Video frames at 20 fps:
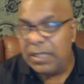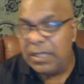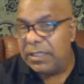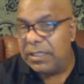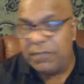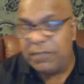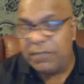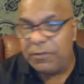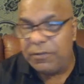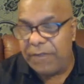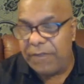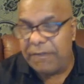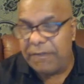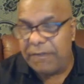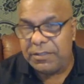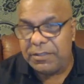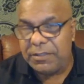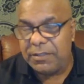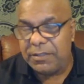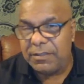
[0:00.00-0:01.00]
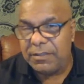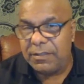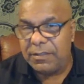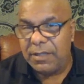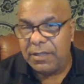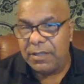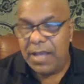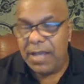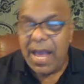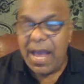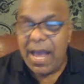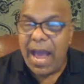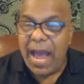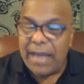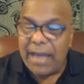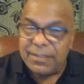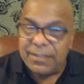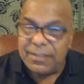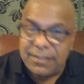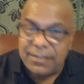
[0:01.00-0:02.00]
Different viruses.
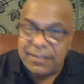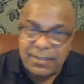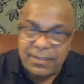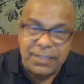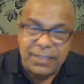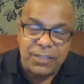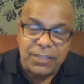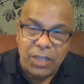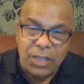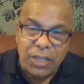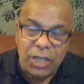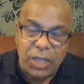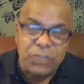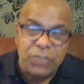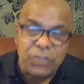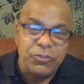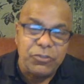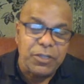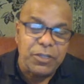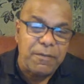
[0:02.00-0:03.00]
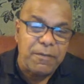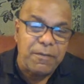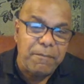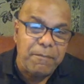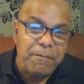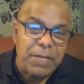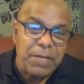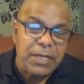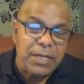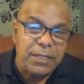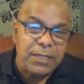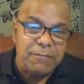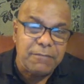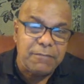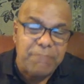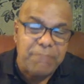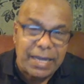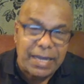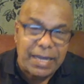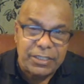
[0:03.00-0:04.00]
And 600
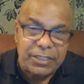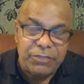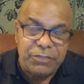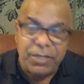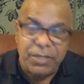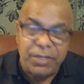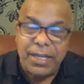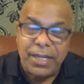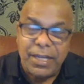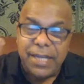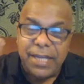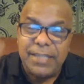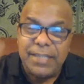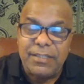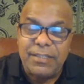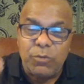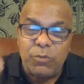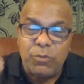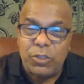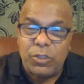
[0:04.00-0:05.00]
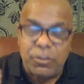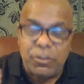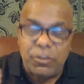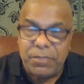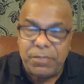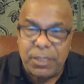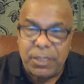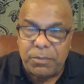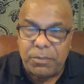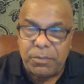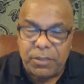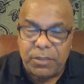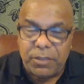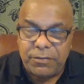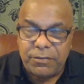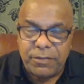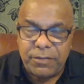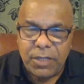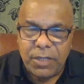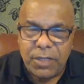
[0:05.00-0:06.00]
million bacteria. This is what you're made up of.
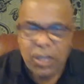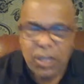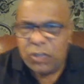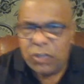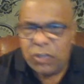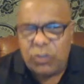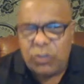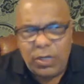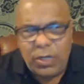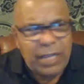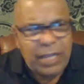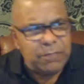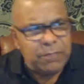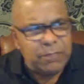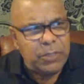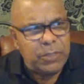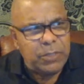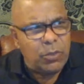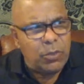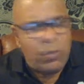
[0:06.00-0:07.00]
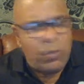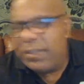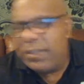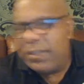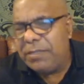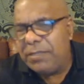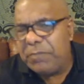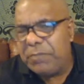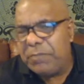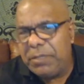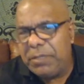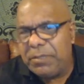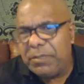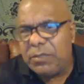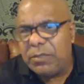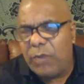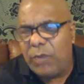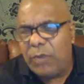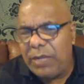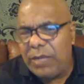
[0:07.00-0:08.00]
So you'll ask, but what is the purpose?
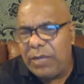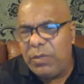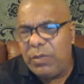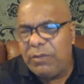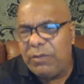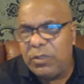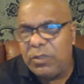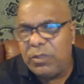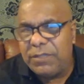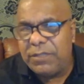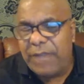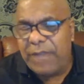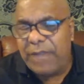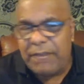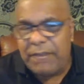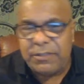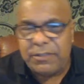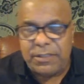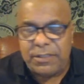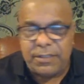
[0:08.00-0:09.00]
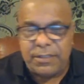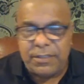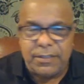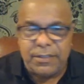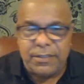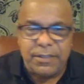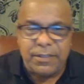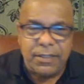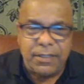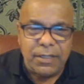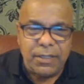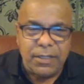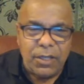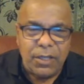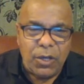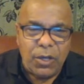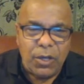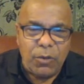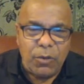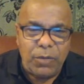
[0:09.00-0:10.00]
Why do we have all these viruses?
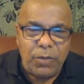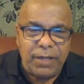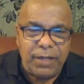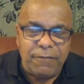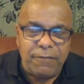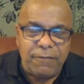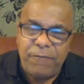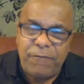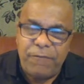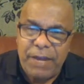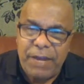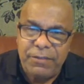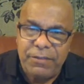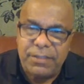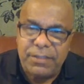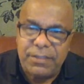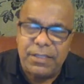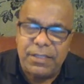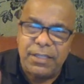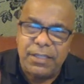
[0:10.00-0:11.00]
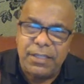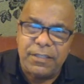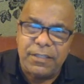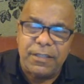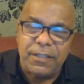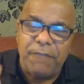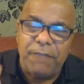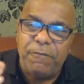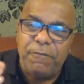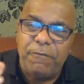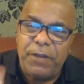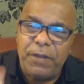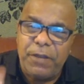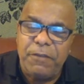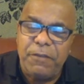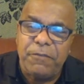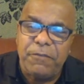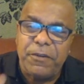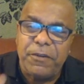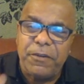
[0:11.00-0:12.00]
Well, virus does a very,
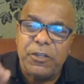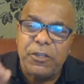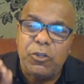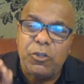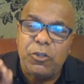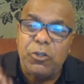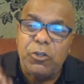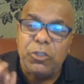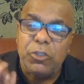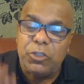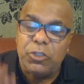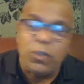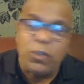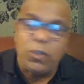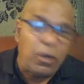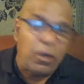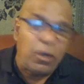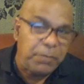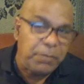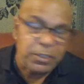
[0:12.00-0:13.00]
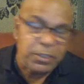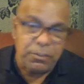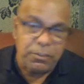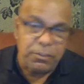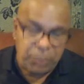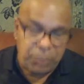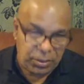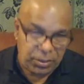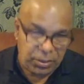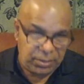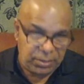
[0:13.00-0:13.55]
very good job in your body.